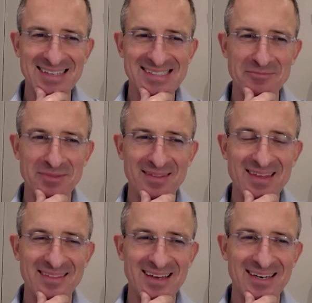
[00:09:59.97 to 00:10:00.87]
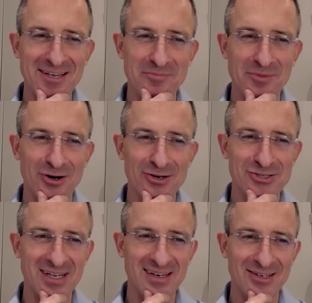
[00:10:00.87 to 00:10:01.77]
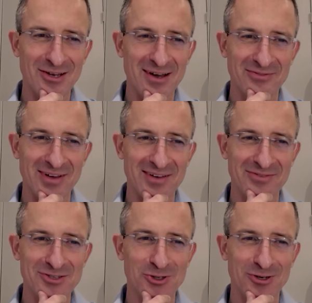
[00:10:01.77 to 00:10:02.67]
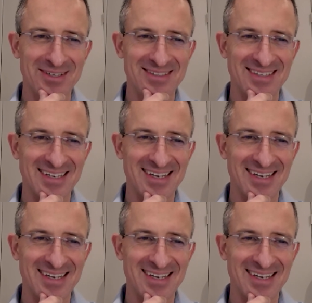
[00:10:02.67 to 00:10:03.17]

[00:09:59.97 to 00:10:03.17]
that's something that that emerged, and you know I've I've enjoyed